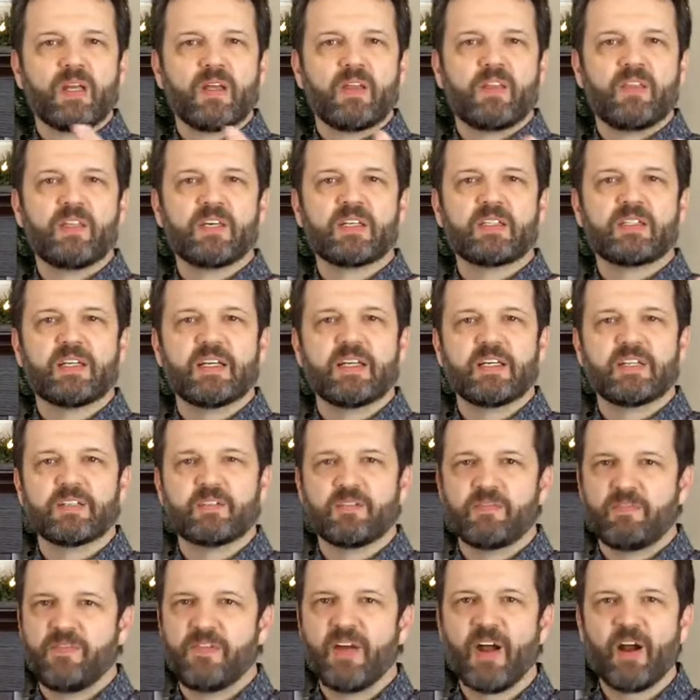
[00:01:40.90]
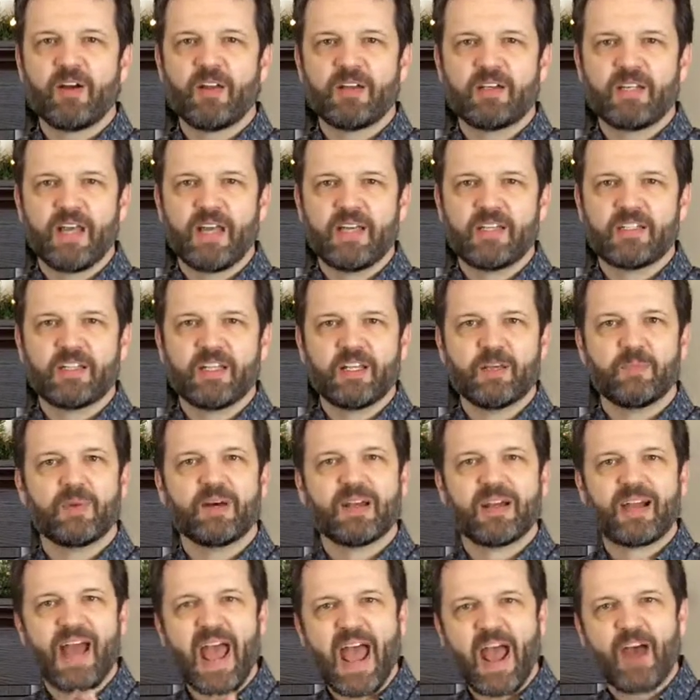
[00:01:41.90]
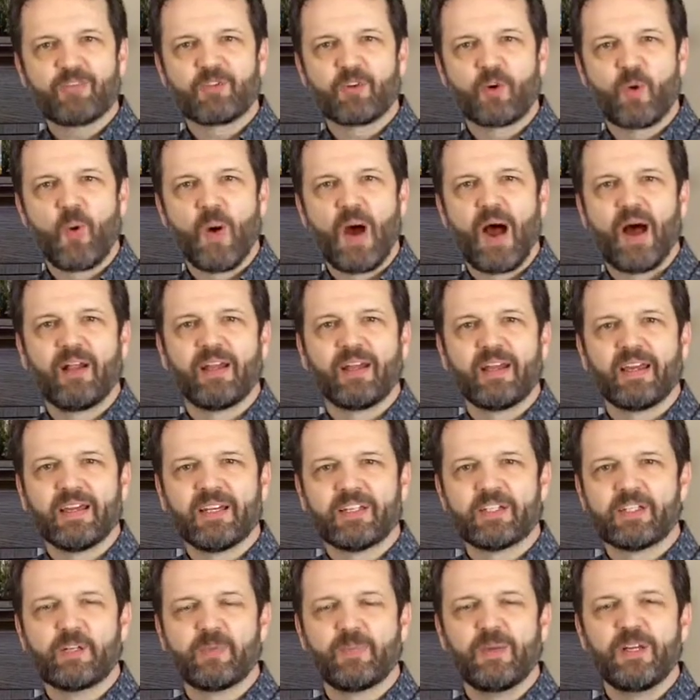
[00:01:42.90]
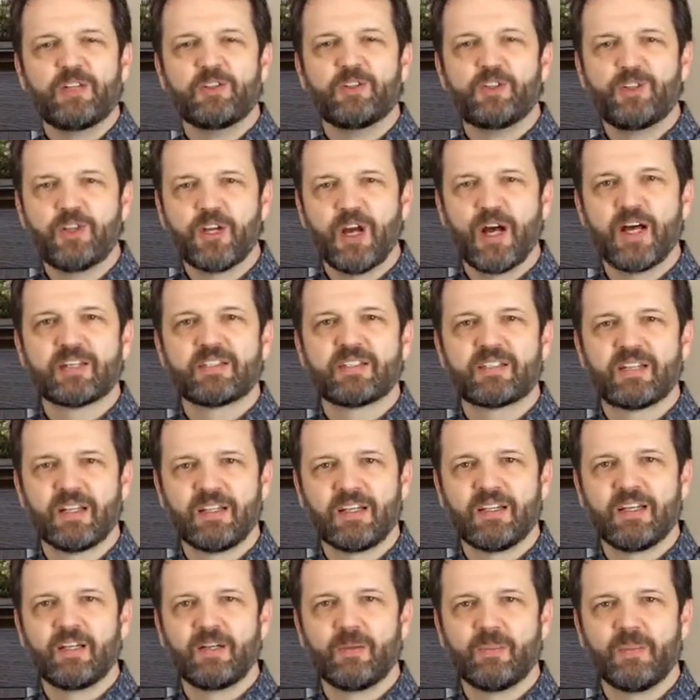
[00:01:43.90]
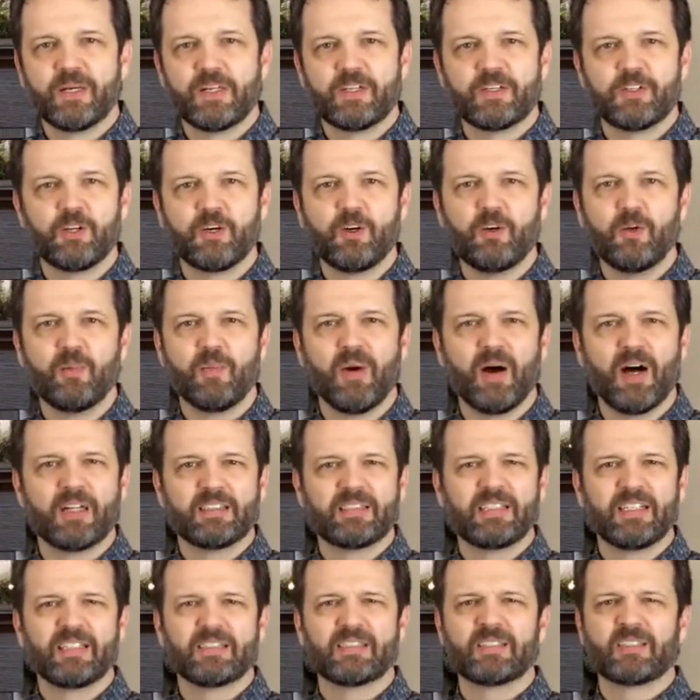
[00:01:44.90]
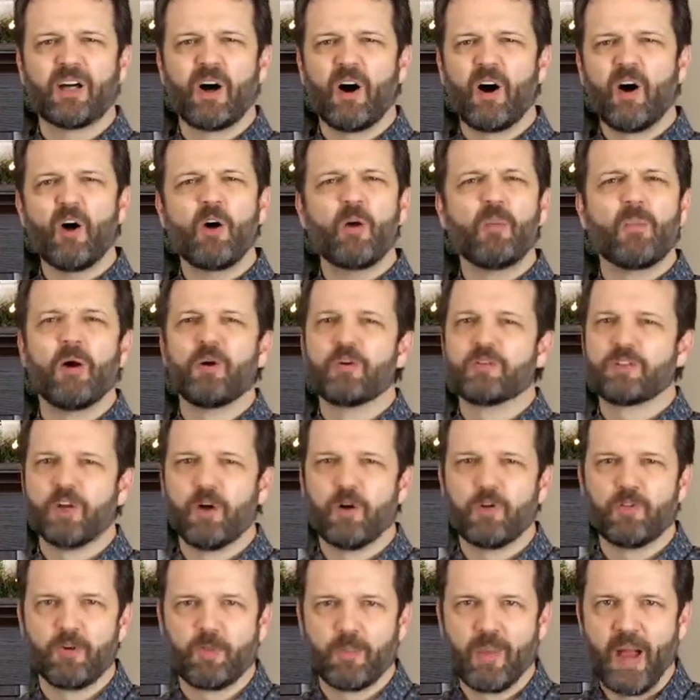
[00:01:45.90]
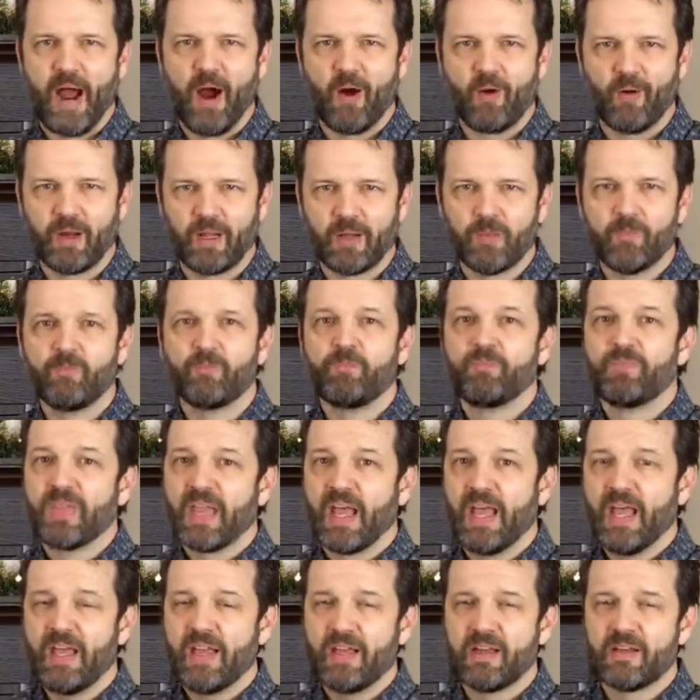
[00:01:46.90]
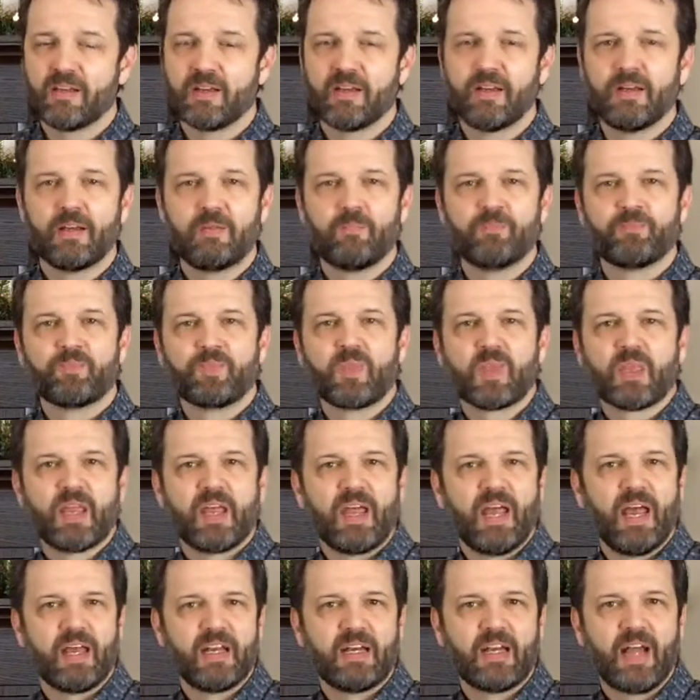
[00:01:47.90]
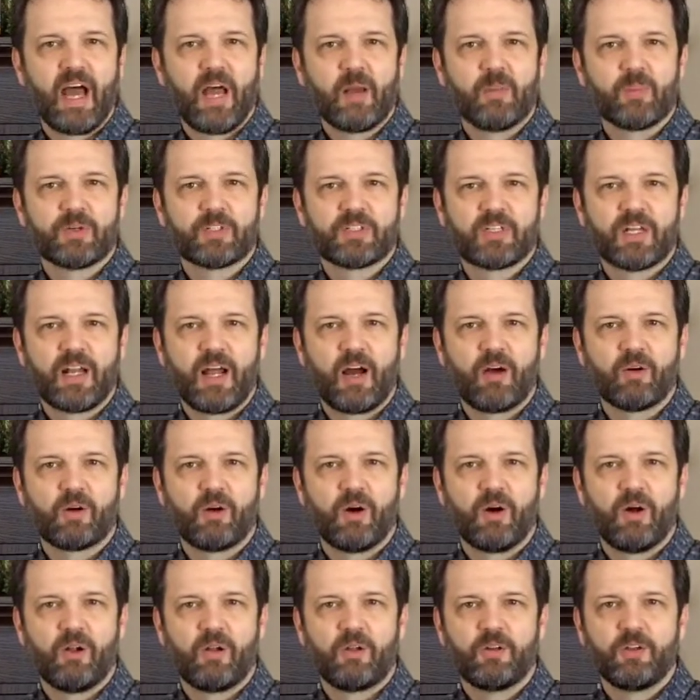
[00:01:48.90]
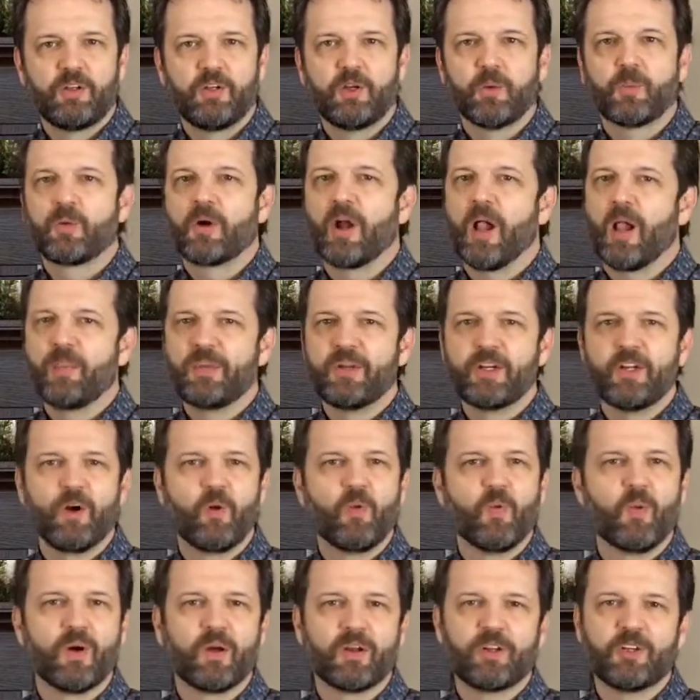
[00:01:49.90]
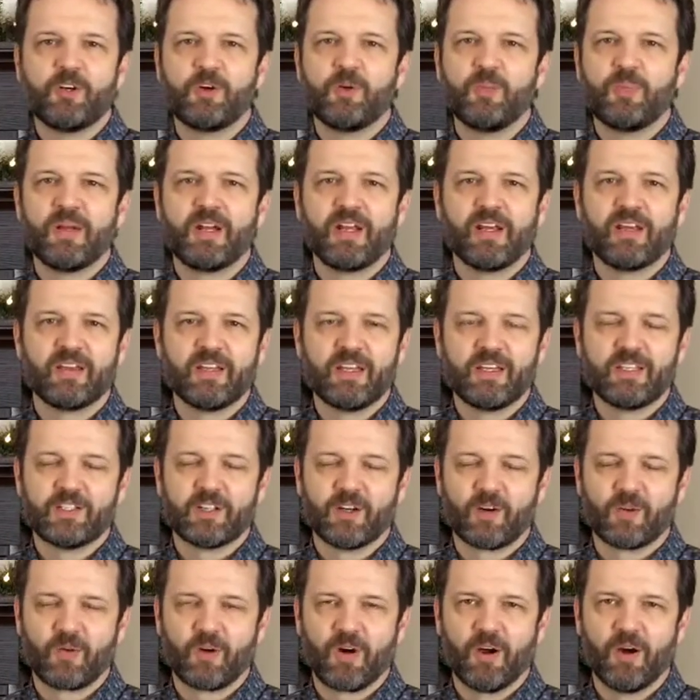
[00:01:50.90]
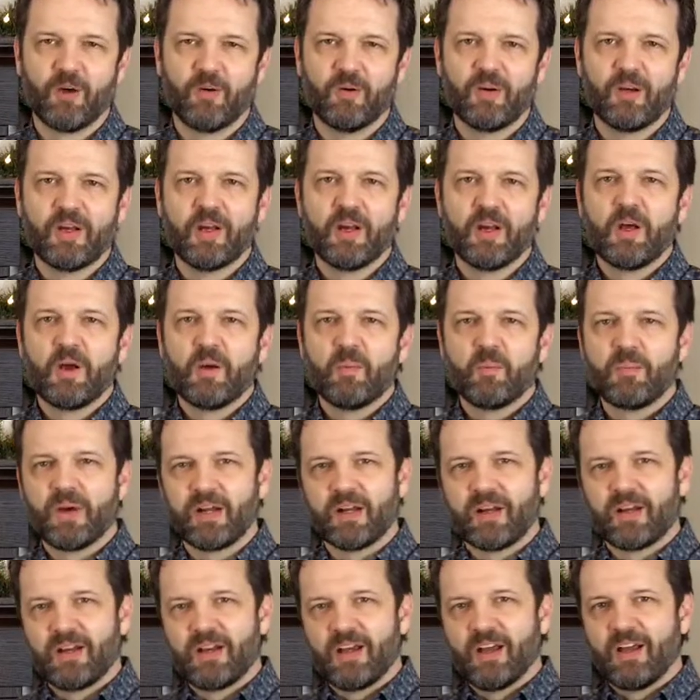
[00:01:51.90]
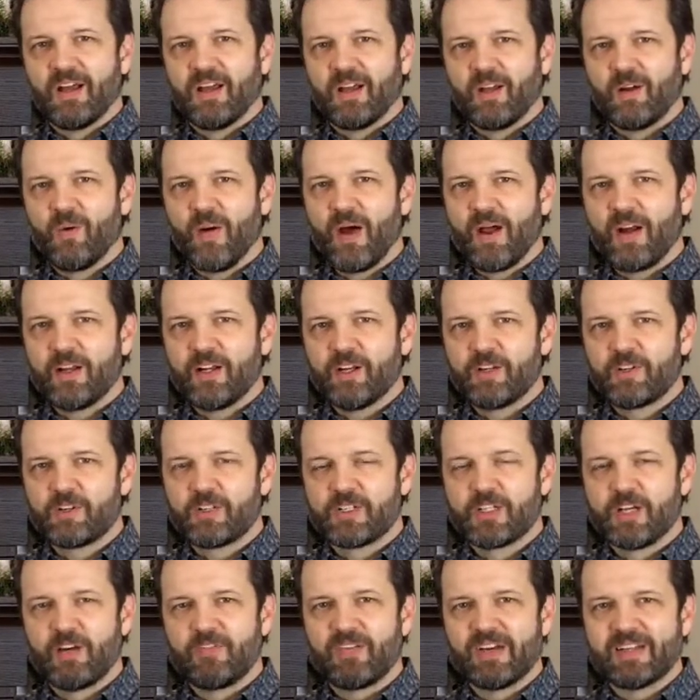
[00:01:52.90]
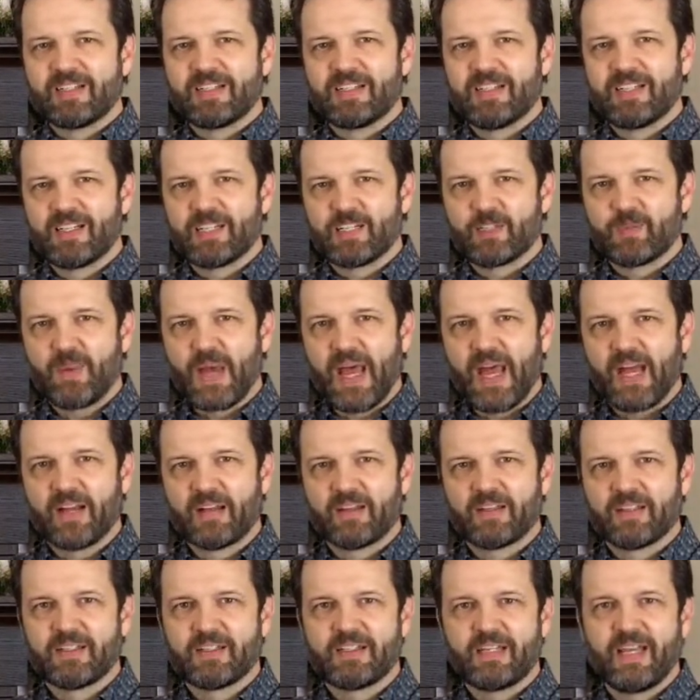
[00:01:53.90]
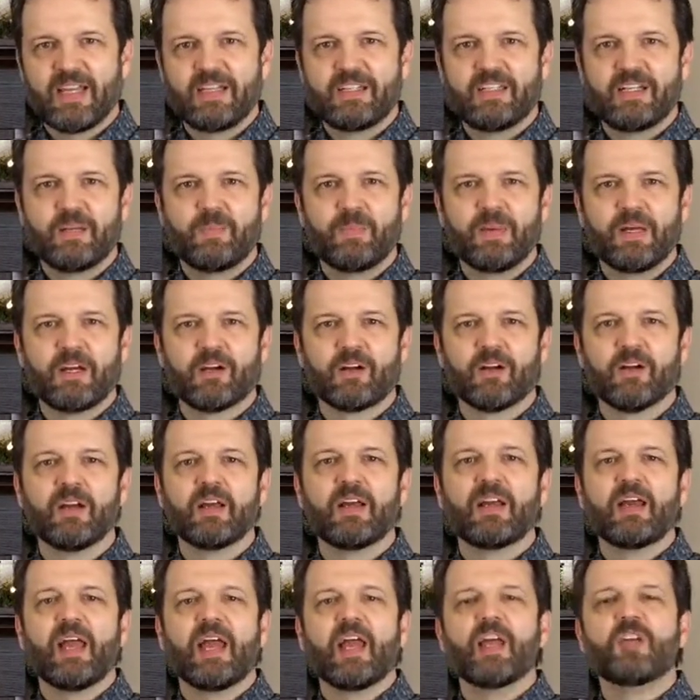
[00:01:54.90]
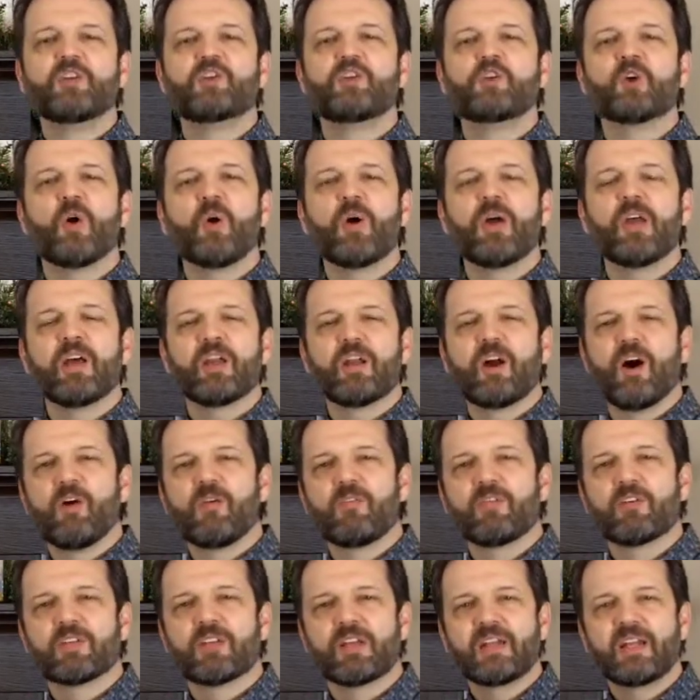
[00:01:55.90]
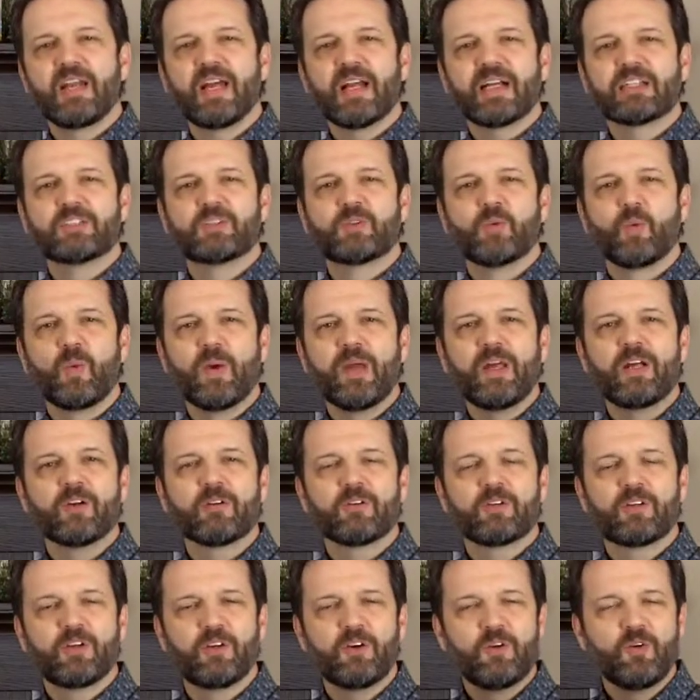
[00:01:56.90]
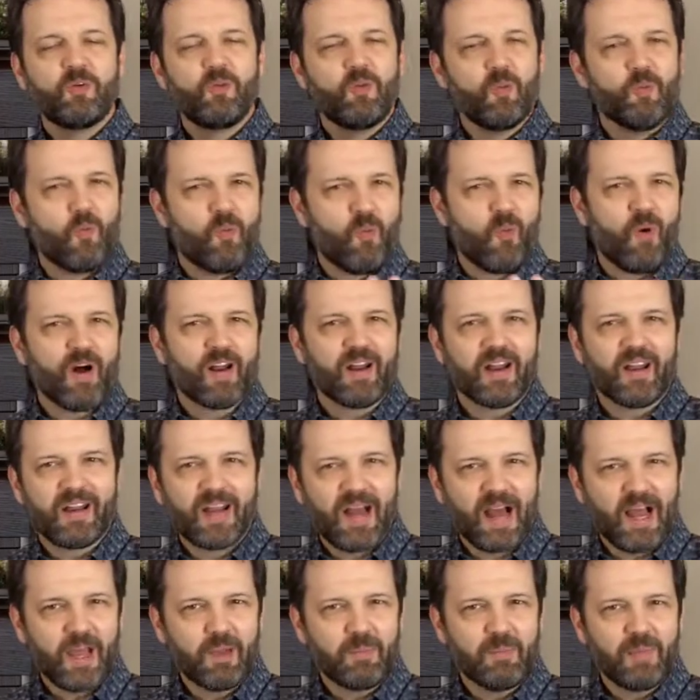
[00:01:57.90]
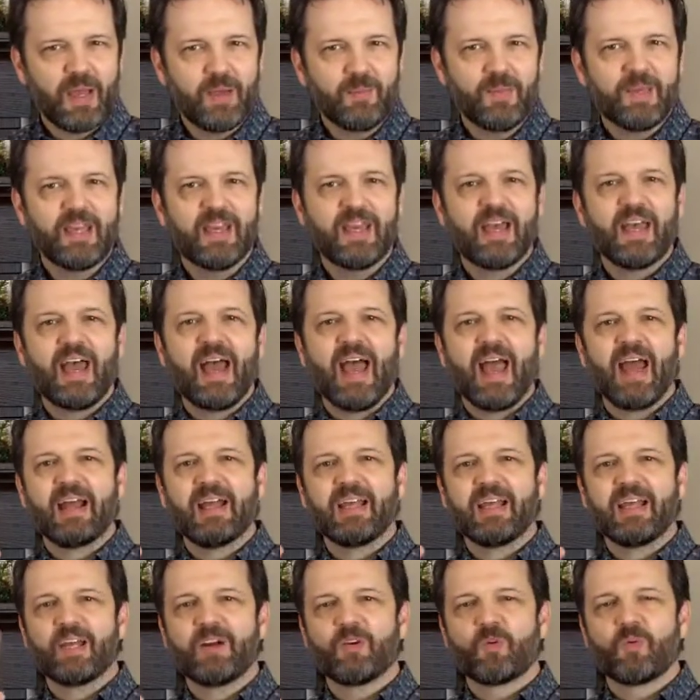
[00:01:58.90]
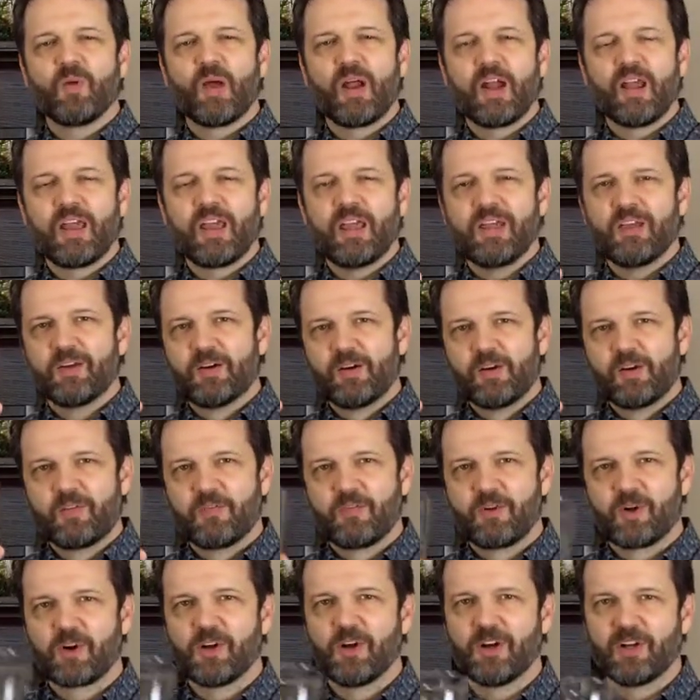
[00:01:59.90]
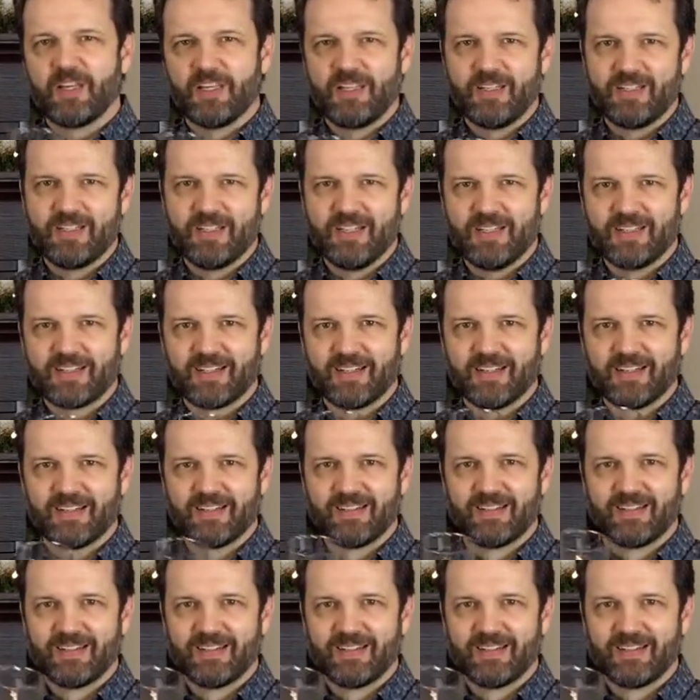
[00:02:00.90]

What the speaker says: This is very tasty, but after a while it gets to be just a little bit too much. It's almost overpowering. And at 9% alcohol, you probably don't want too many of these in a row. But go out and get yourself a six pack of this tasty beer. Enjoy it over the next week or two, one a night maybe, and get ready for cookie season.